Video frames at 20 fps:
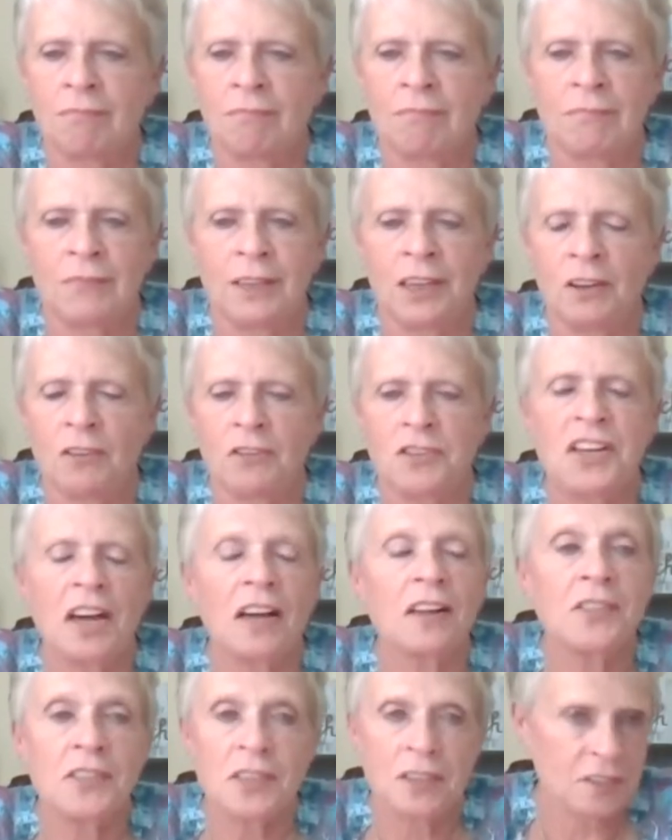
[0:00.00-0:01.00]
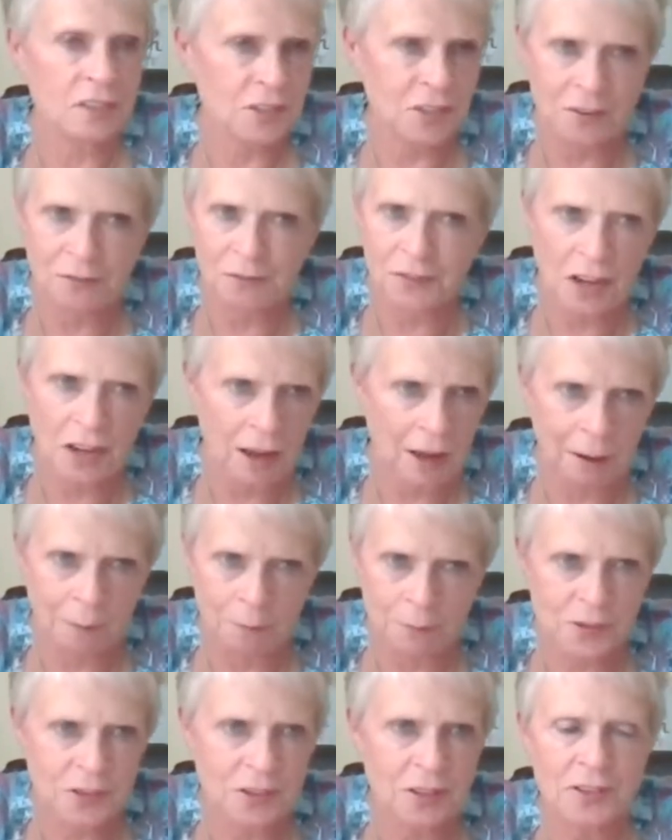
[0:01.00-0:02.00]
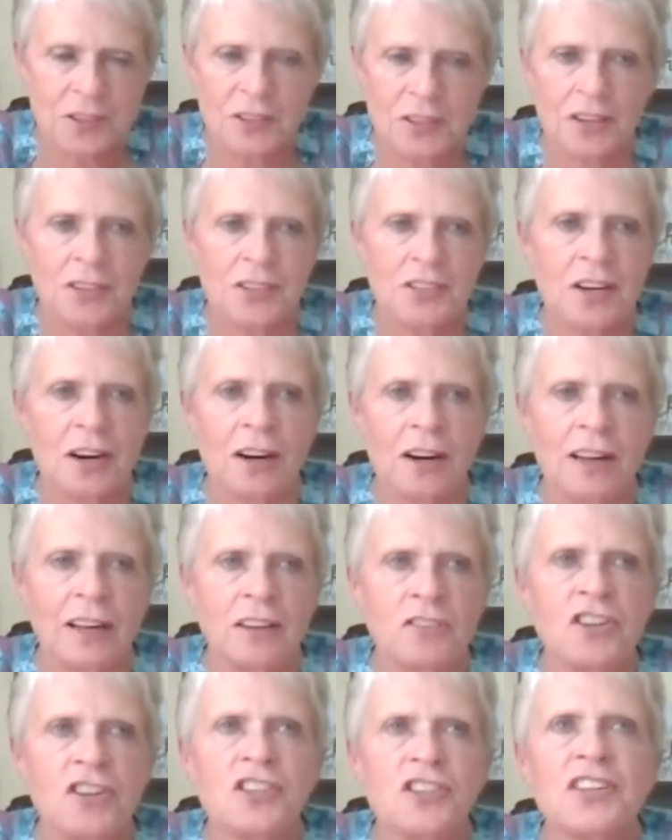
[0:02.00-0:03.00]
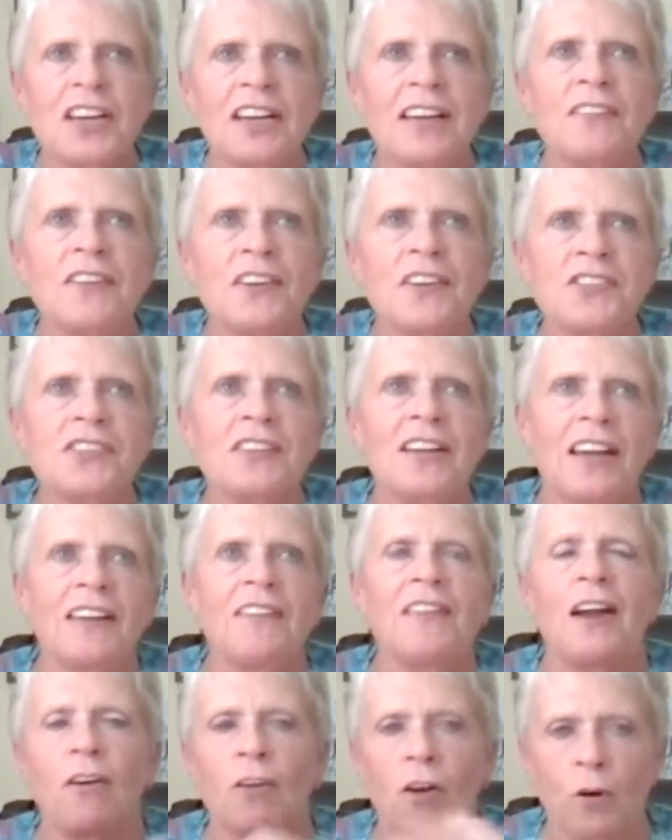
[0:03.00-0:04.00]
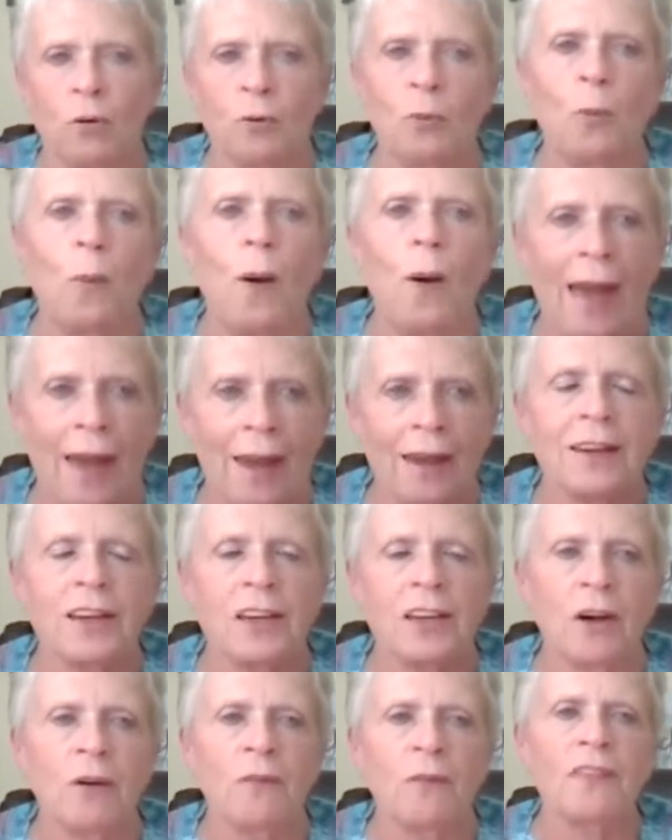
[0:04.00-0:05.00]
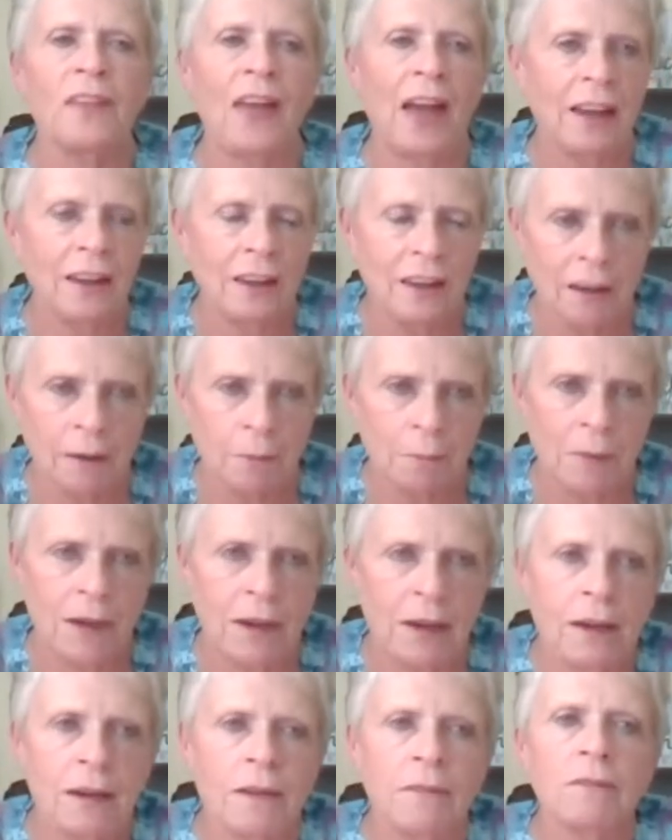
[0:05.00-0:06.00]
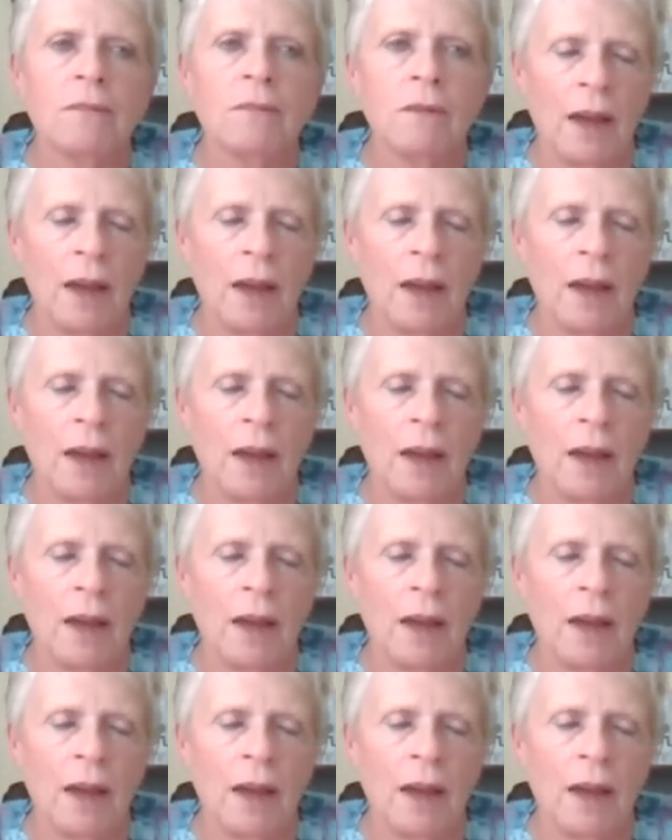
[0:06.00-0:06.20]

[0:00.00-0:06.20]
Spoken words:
you know, dozens of times since I started, just in their own way, you know, thanking me.